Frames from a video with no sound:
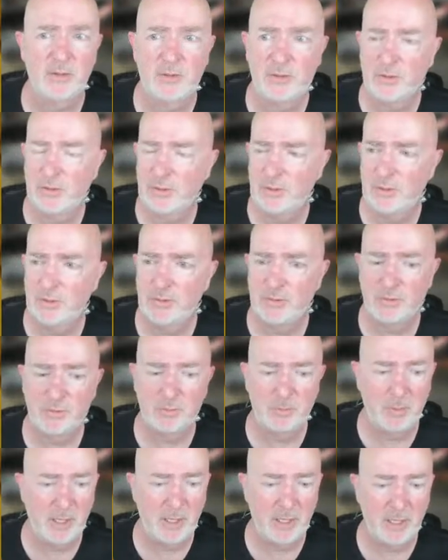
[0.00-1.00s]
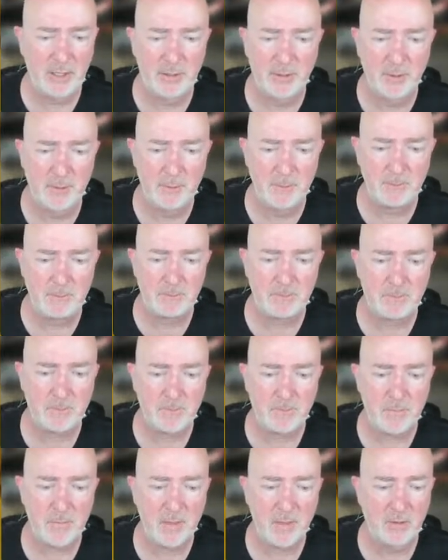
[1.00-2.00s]
to spend
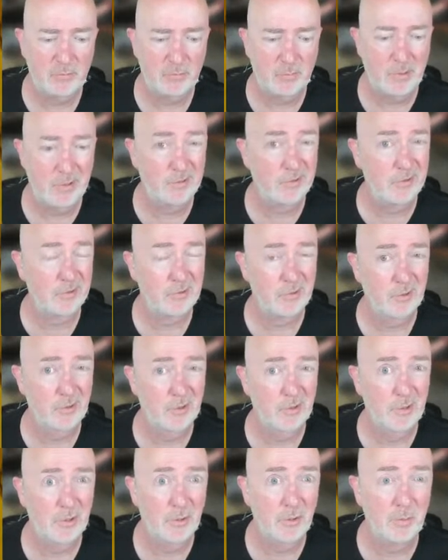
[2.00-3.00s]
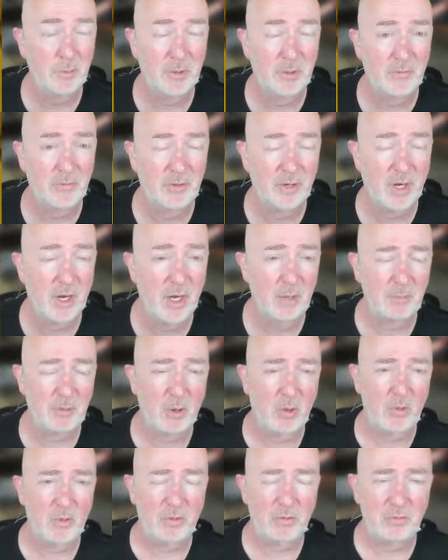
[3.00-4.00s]
just a little bit of time
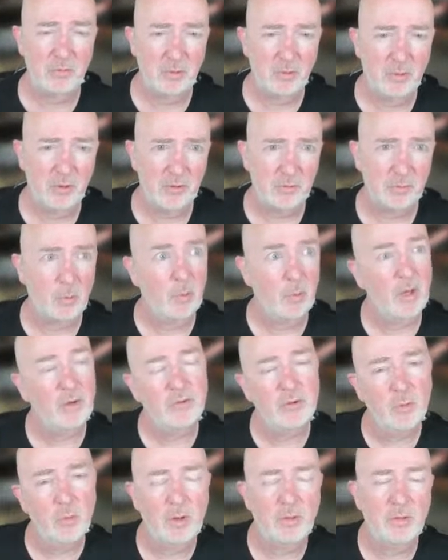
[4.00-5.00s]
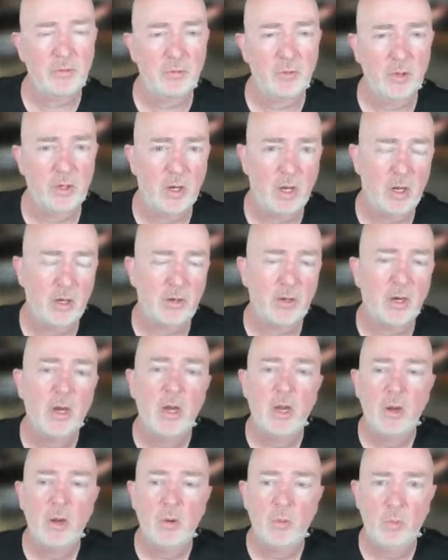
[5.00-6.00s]
going through this, but we actually went through a lot
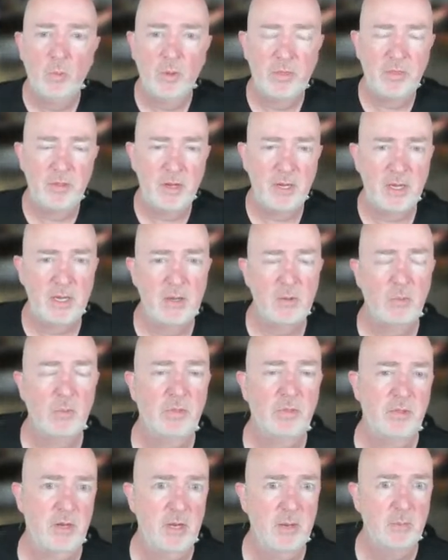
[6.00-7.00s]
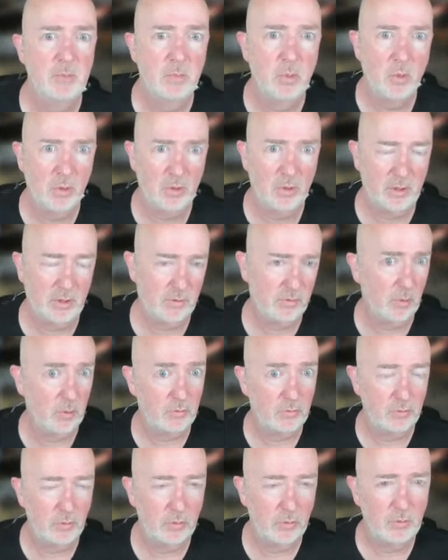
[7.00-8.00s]
with the importing. So I
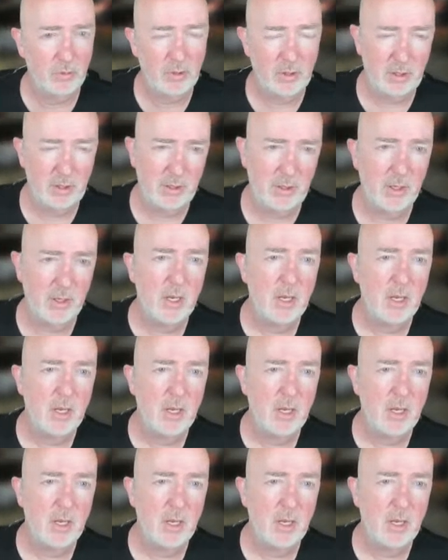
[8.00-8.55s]
showed the